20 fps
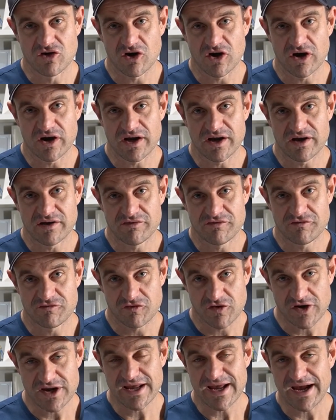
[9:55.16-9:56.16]
got a
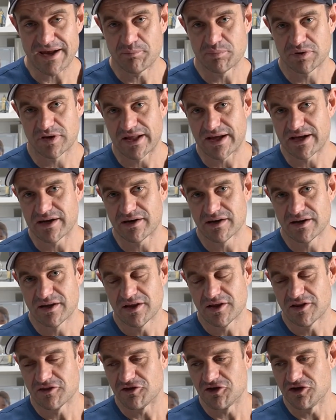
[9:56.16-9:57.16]
free game plan
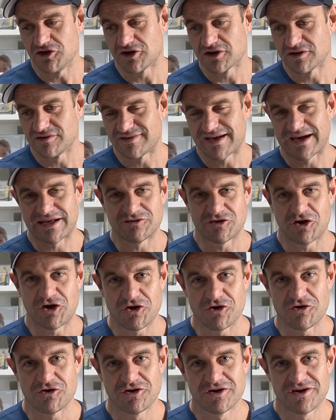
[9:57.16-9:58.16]
that you can
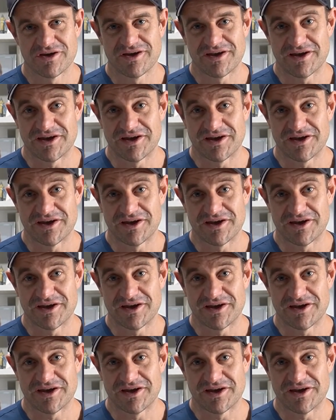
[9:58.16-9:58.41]
download.